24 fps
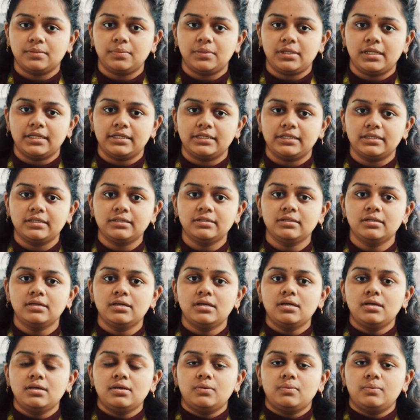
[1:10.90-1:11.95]
simulator,
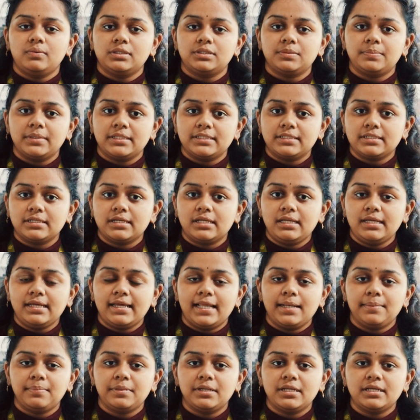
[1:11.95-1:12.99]
which basically
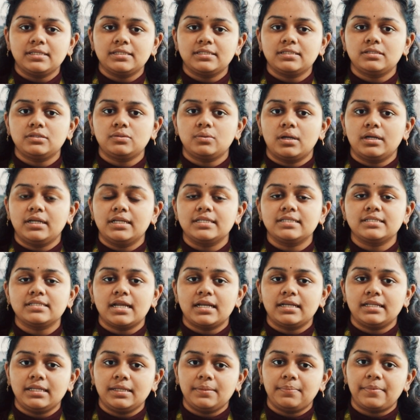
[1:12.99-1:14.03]
helped us to
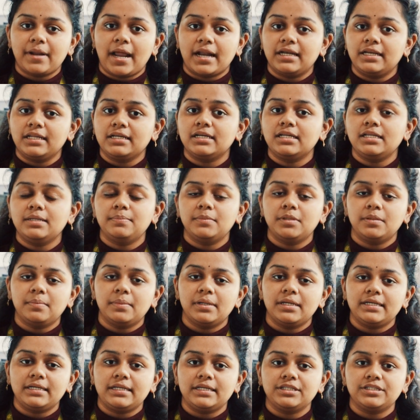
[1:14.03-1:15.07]
understand the practical
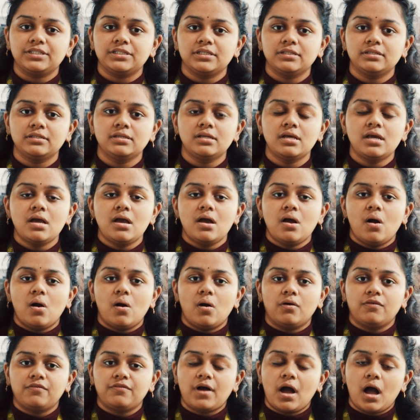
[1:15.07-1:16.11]
implementation
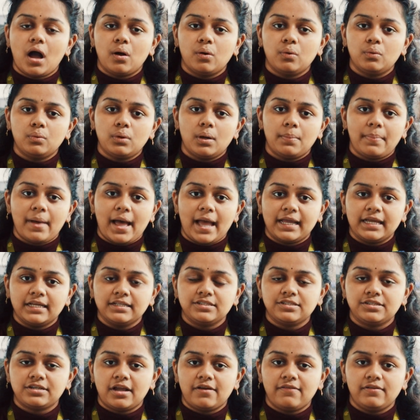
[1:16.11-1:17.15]
of how
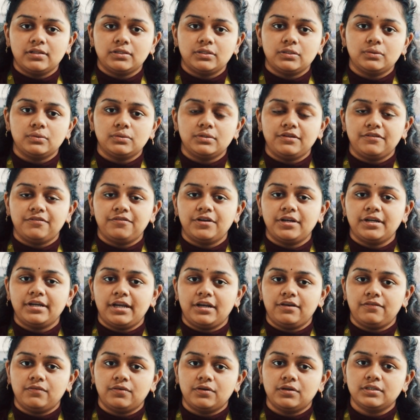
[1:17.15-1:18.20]
packets travel through different
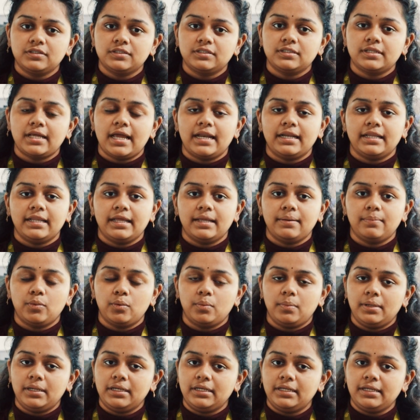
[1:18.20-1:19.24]
networks and their
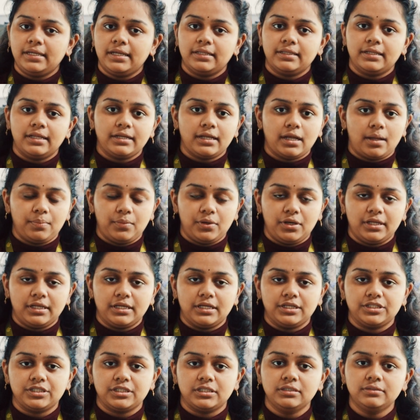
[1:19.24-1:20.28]
mobility and their
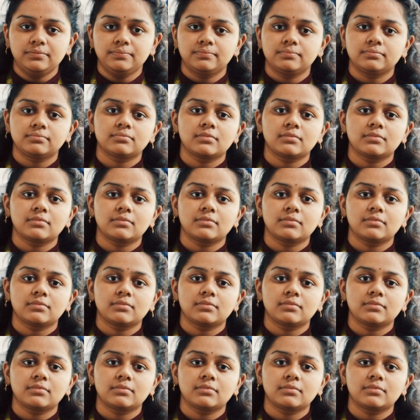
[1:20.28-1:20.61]
communication.